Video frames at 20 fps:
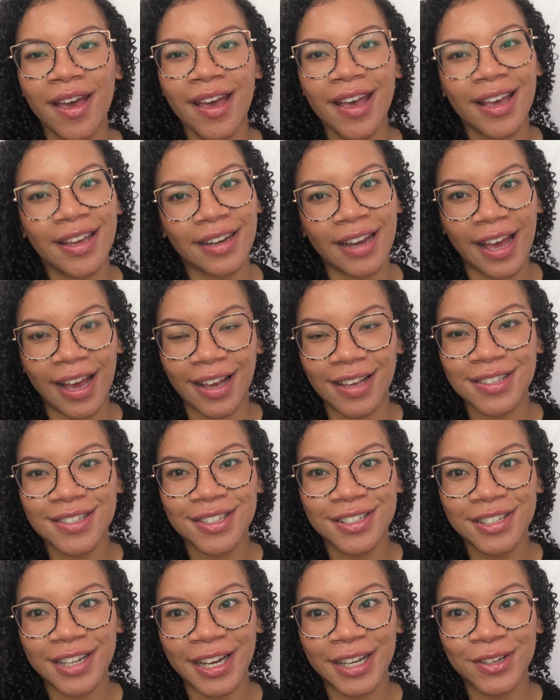And as the
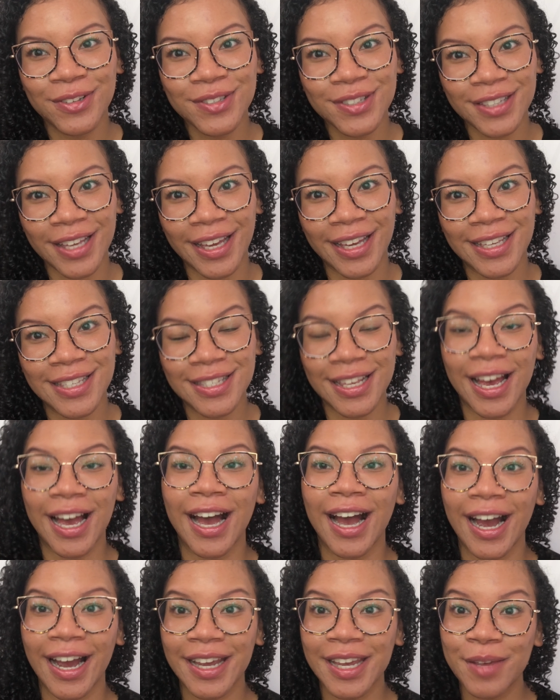title says,
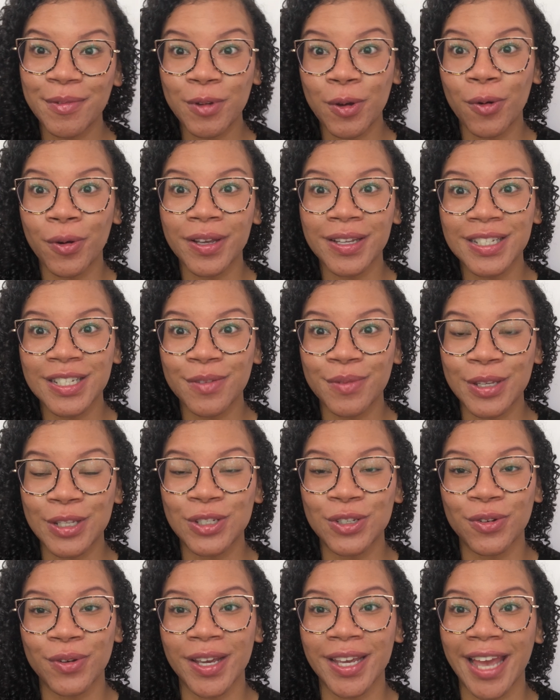I am going to be
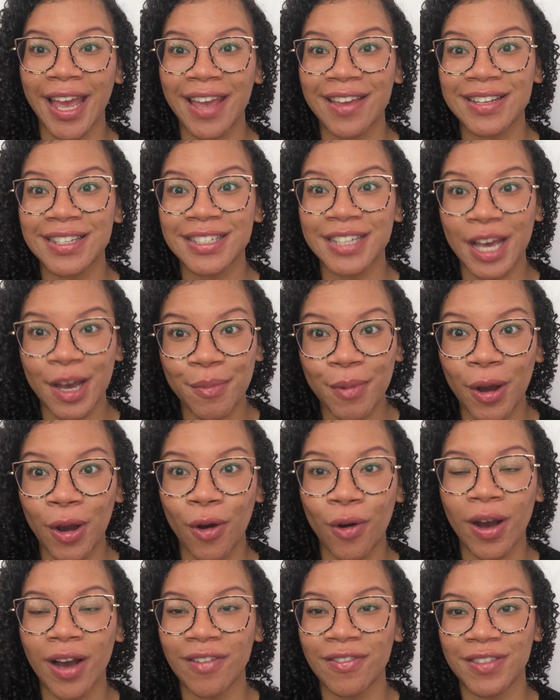doing a
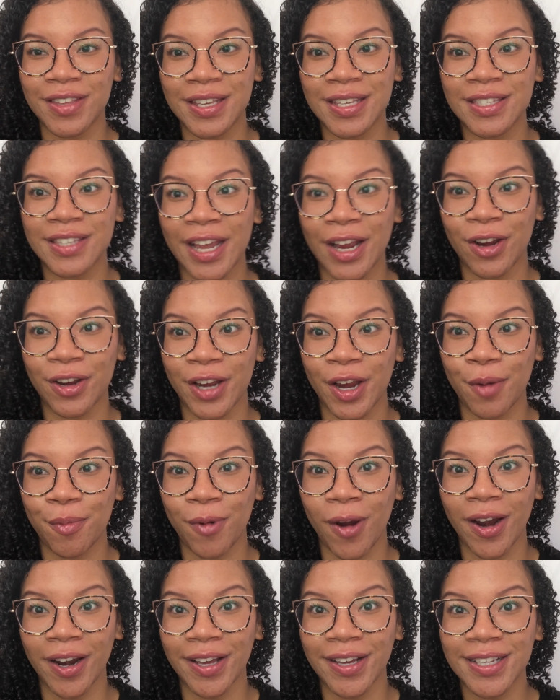demo of these hair care
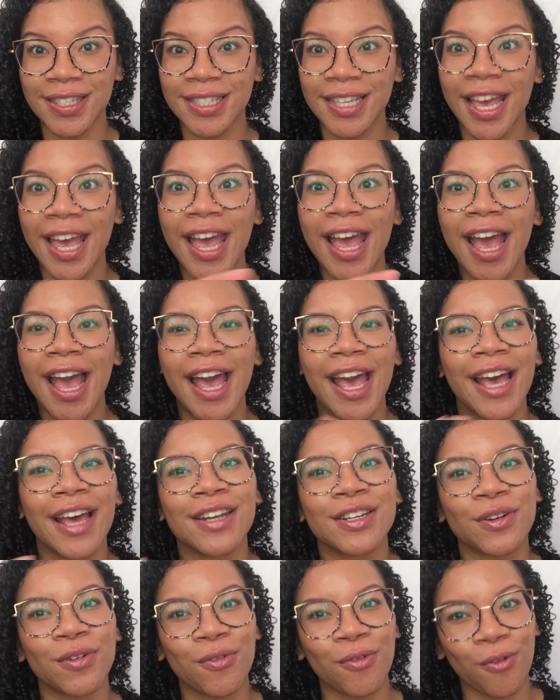products and
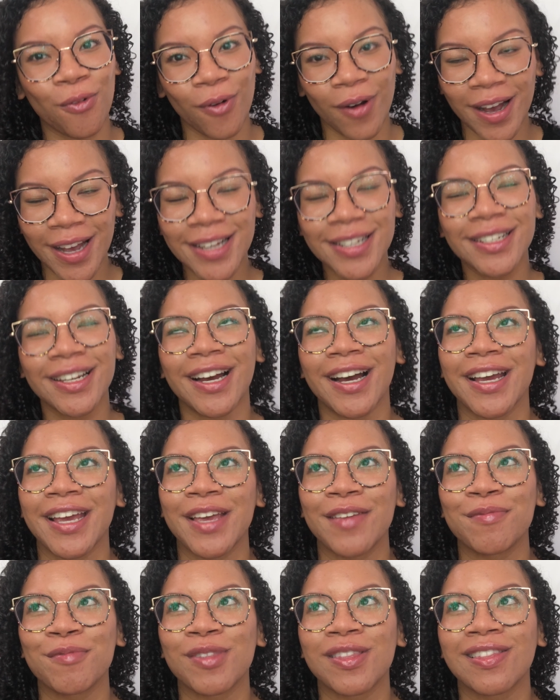what I
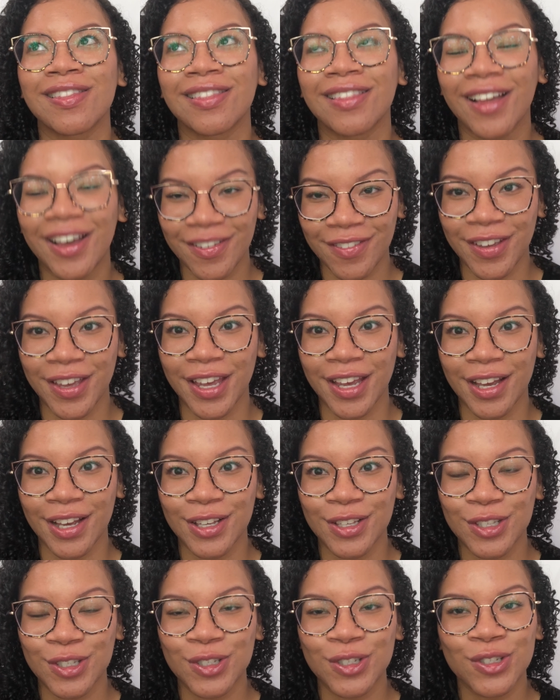am loving
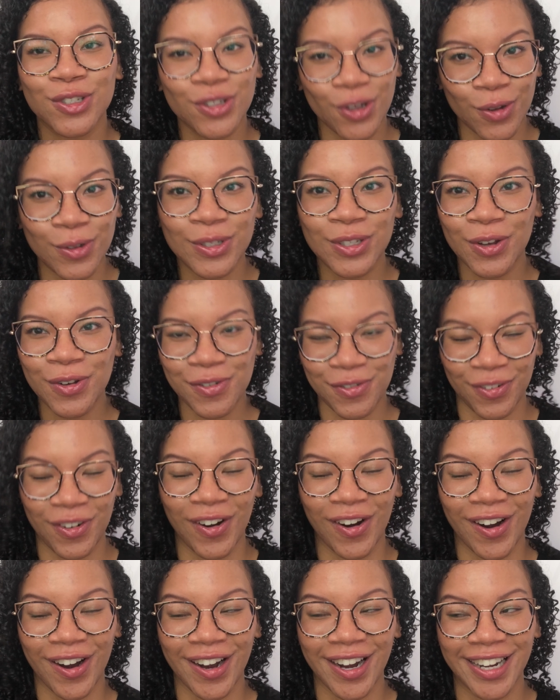so, so
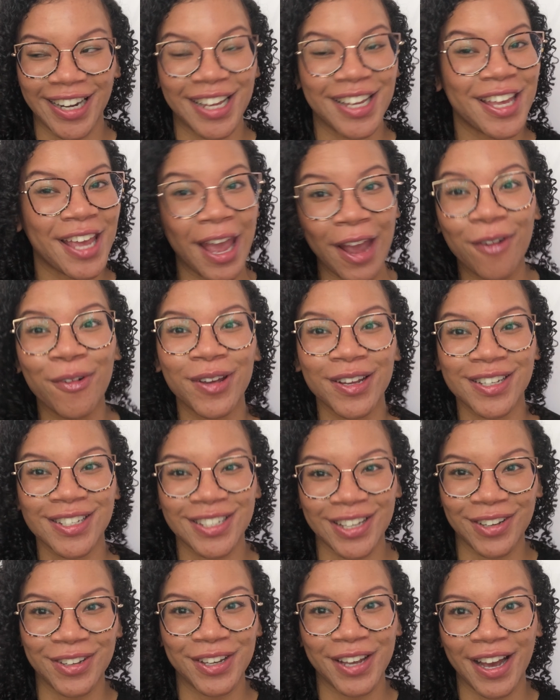far, and I can't wait to
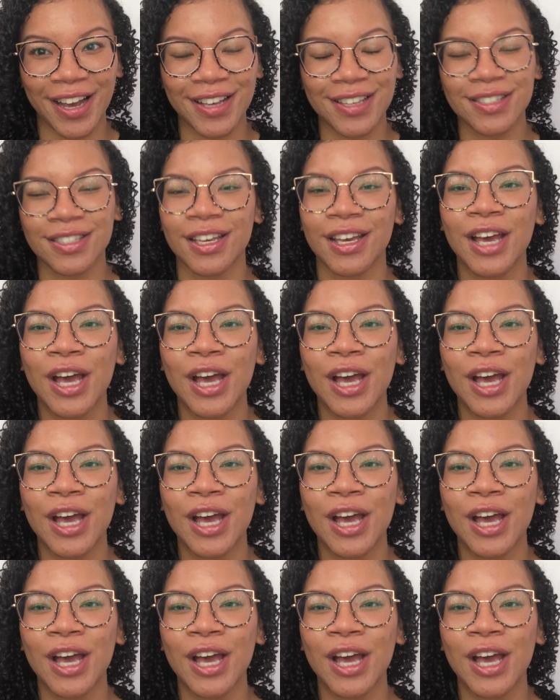tell you guys.